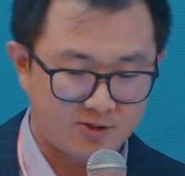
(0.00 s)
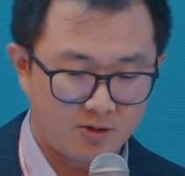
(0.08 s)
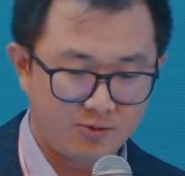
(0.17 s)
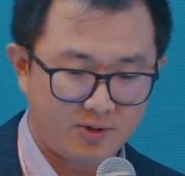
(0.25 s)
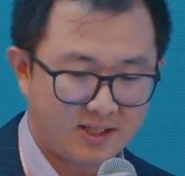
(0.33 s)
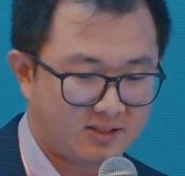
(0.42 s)
so
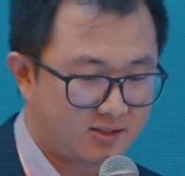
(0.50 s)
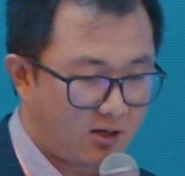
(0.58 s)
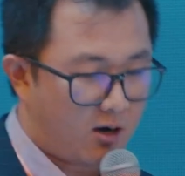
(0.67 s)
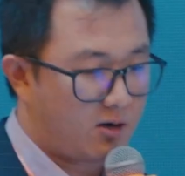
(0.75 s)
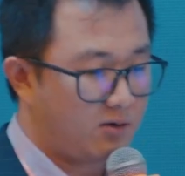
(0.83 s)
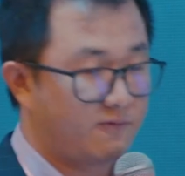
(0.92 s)
you can
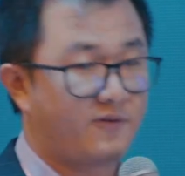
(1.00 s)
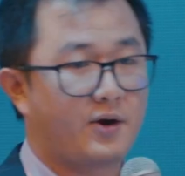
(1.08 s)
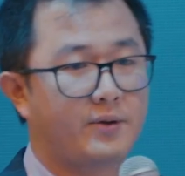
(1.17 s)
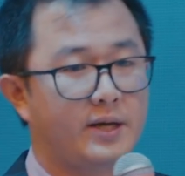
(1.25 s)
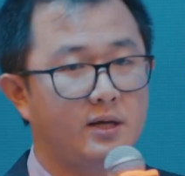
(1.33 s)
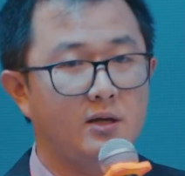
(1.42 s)
start
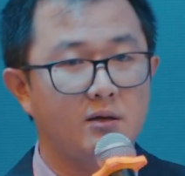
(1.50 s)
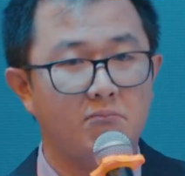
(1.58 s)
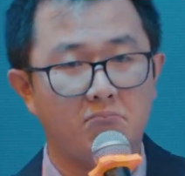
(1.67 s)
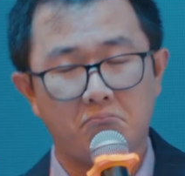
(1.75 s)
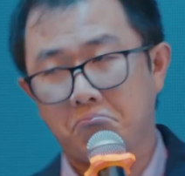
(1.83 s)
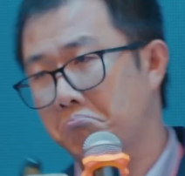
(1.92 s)
very
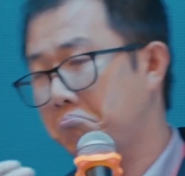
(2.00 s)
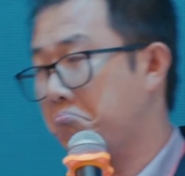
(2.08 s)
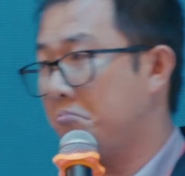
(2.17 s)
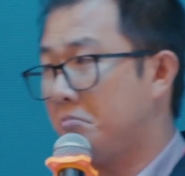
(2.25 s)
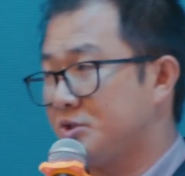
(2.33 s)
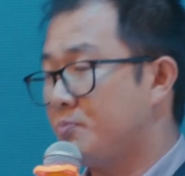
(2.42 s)

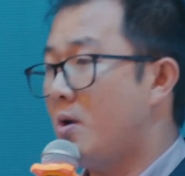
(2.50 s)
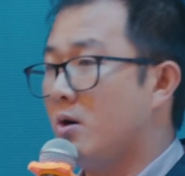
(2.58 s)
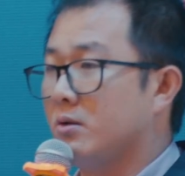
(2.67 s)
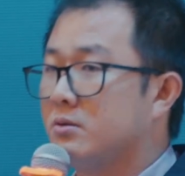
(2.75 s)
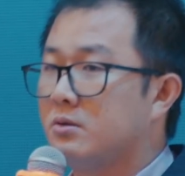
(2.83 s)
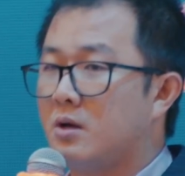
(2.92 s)

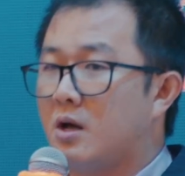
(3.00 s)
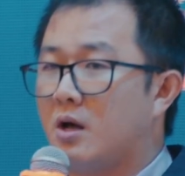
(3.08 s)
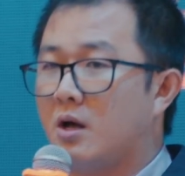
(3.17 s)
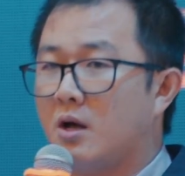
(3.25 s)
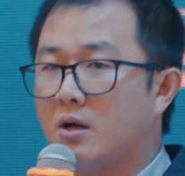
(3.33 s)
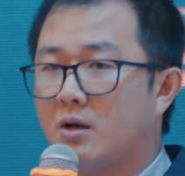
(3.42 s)
small.
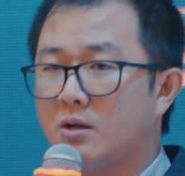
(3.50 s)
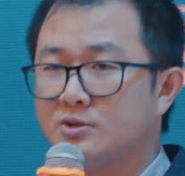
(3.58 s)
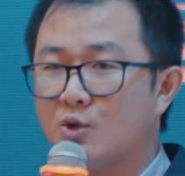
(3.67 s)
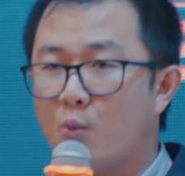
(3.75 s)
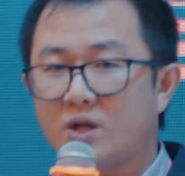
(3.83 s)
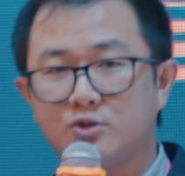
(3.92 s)

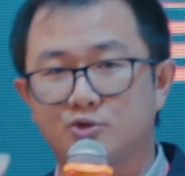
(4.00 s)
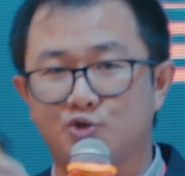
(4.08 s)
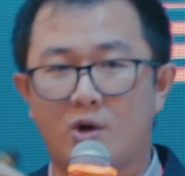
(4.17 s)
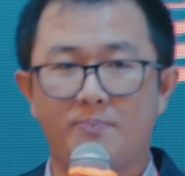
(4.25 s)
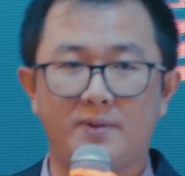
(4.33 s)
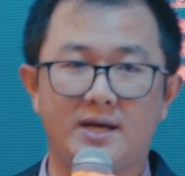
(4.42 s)
The water
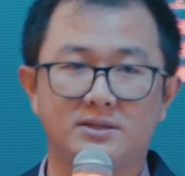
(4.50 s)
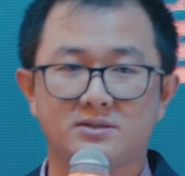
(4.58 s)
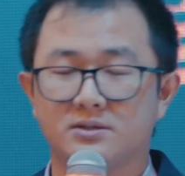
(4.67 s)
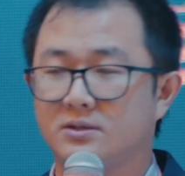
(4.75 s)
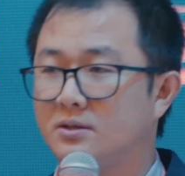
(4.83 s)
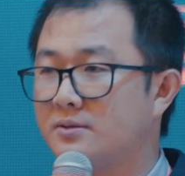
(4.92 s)

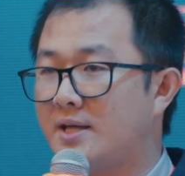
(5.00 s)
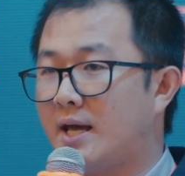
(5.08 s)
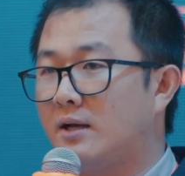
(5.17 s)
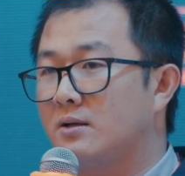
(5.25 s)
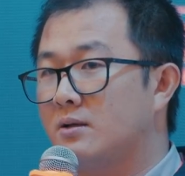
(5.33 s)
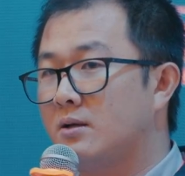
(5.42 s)
droplets
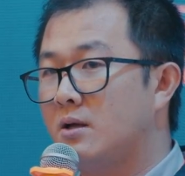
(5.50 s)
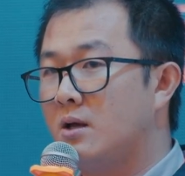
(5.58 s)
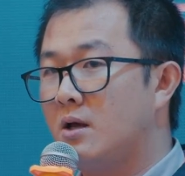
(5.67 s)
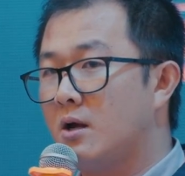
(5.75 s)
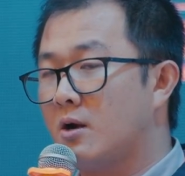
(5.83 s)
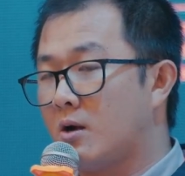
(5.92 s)
that
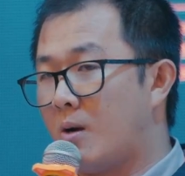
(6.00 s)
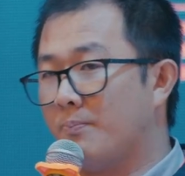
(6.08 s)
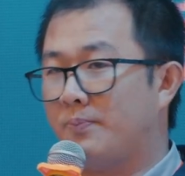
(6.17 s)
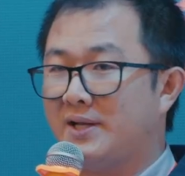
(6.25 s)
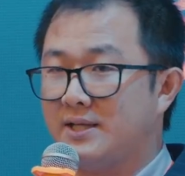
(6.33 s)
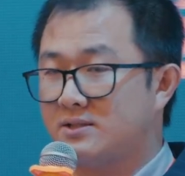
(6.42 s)

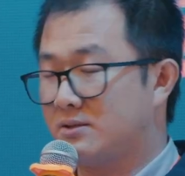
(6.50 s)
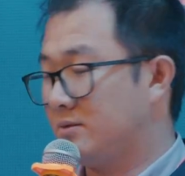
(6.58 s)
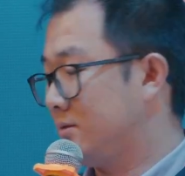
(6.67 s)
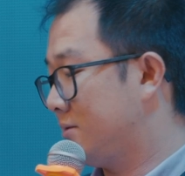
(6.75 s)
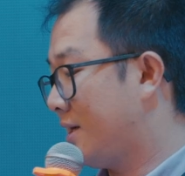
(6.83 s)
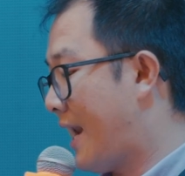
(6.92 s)
completes
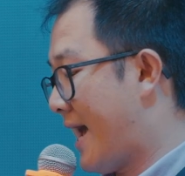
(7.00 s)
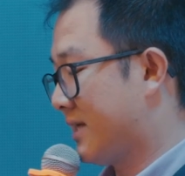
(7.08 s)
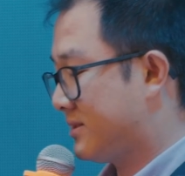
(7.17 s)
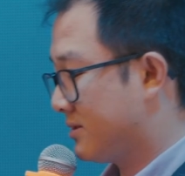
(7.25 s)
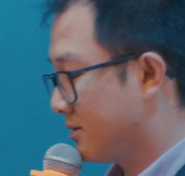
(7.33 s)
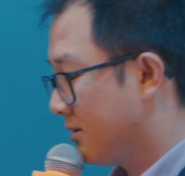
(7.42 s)
the
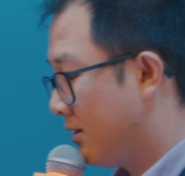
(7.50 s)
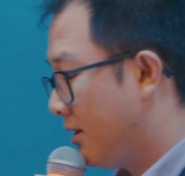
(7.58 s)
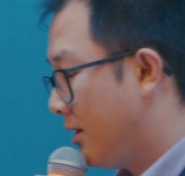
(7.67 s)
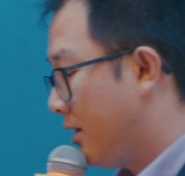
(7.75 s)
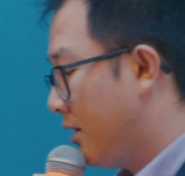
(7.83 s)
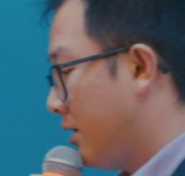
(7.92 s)
glass.
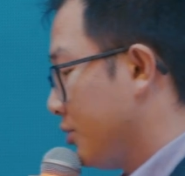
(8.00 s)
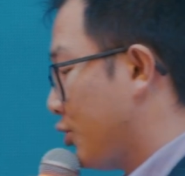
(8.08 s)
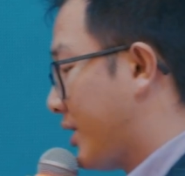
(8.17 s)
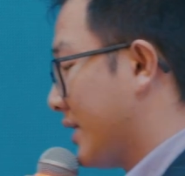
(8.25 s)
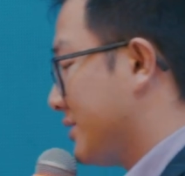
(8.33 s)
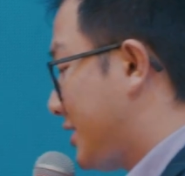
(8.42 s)
You
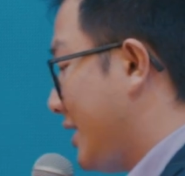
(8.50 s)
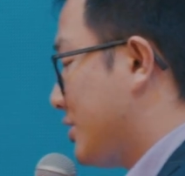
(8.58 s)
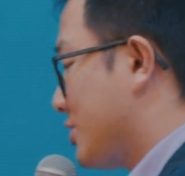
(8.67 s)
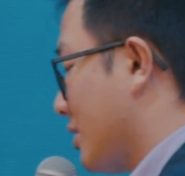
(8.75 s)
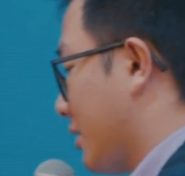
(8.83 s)
can teach your